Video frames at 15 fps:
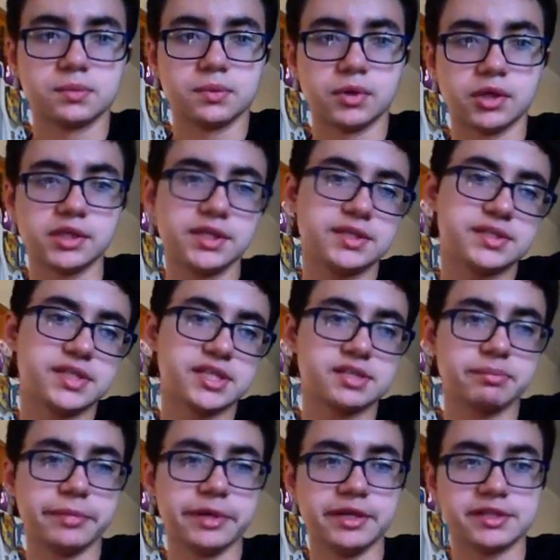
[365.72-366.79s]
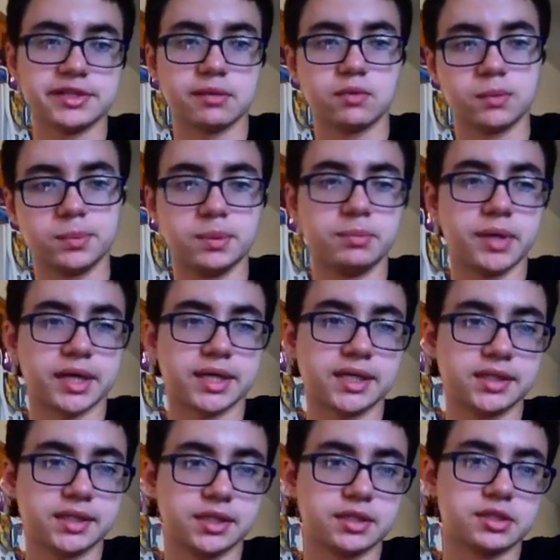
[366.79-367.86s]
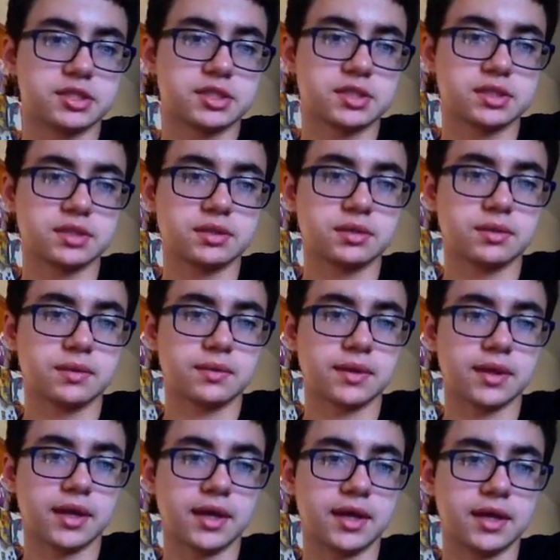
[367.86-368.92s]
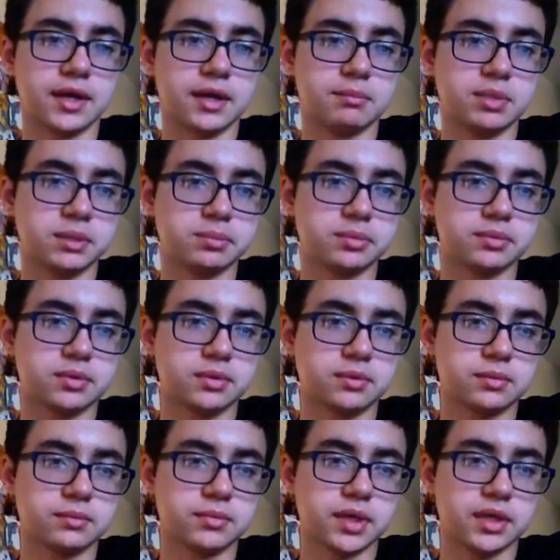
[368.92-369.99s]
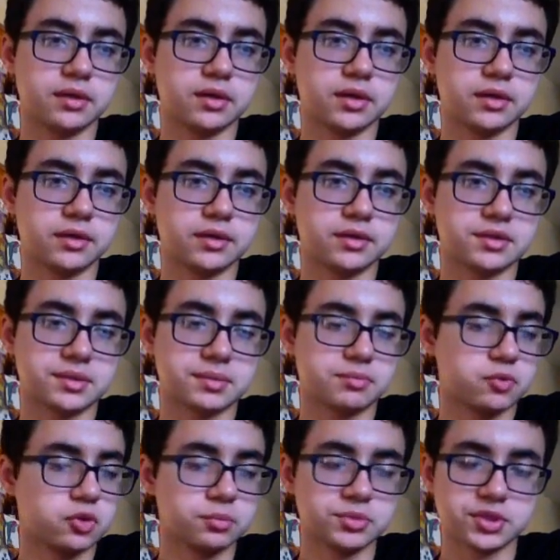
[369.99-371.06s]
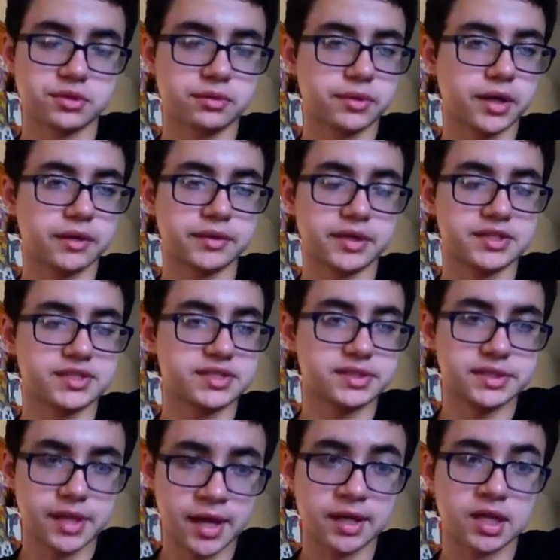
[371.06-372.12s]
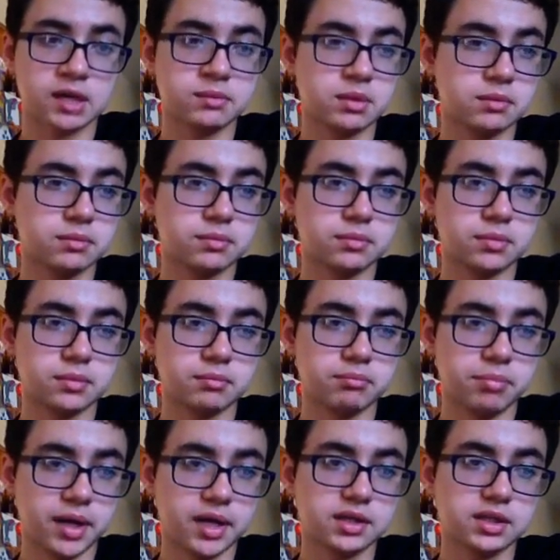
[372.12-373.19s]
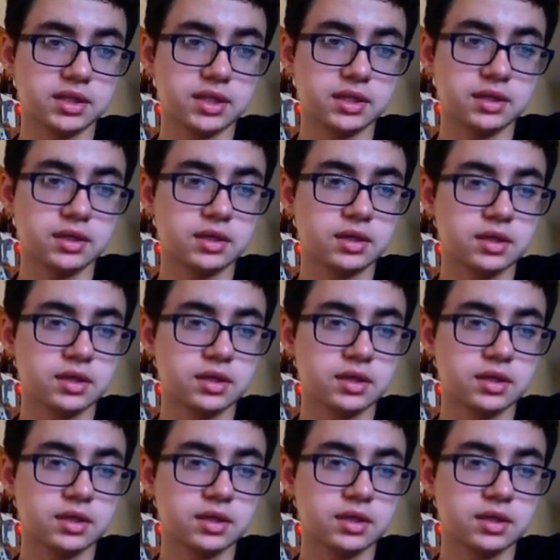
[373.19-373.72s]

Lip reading: at least this means that won't be Becky Lynch. And there's rumors going around that it's not going to be Bayley.